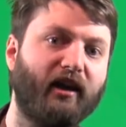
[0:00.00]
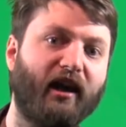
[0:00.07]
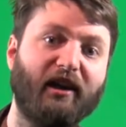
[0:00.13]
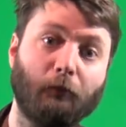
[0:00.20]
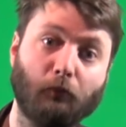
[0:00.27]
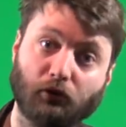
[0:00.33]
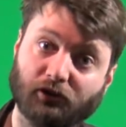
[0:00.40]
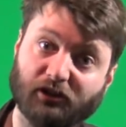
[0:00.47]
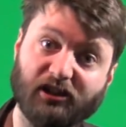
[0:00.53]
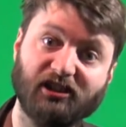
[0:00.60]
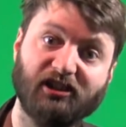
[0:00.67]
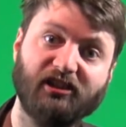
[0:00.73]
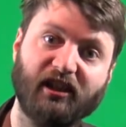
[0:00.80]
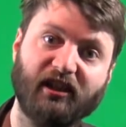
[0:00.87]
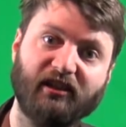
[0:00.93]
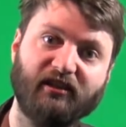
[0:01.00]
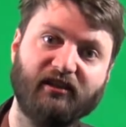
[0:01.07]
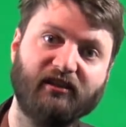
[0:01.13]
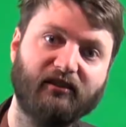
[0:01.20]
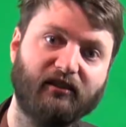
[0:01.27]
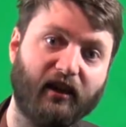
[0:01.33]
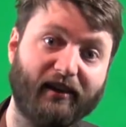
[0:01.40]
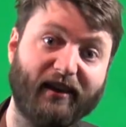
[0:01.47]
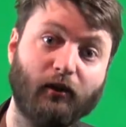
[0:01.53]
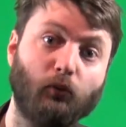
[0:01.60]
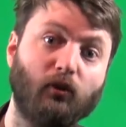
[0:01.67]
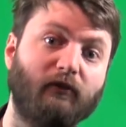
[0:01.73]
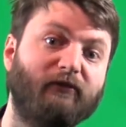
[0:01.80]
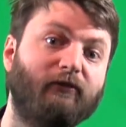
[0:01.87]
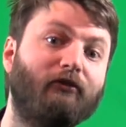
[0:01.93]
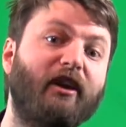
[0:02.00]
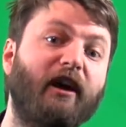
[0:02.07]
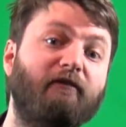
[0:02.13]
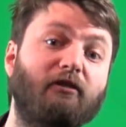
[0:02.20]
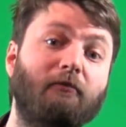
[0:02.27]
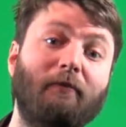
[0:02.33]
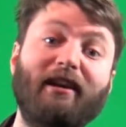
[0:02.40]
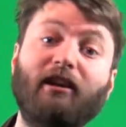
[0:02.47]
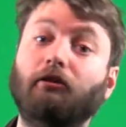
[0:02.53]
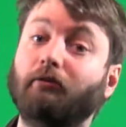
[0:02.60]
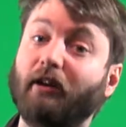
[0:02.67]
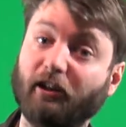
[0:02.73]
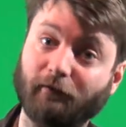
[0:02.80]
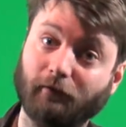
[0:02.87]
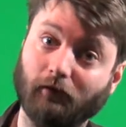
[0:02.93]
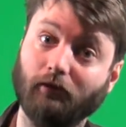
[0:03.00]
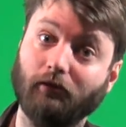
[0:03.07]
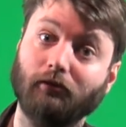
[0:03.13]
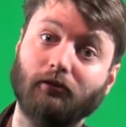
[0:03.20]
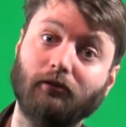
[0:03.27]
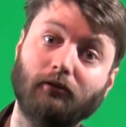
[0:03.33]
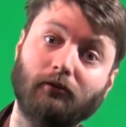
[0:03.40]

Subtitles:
I appreciate it, and I will forever be grateful.